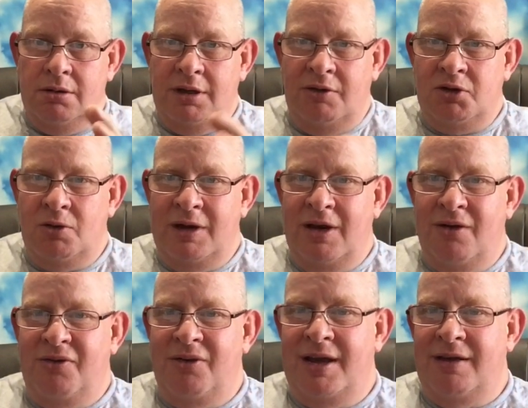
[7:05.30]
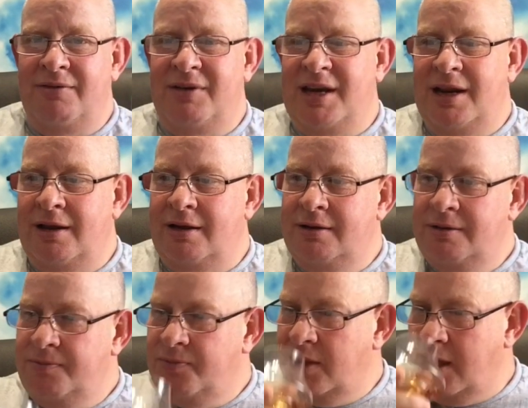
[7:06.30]
gives you a little fleck of vanilla.
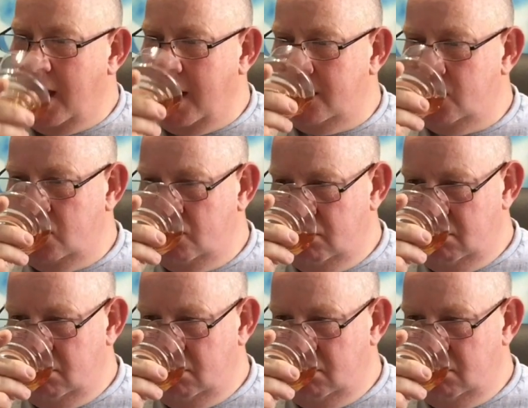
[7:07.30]
And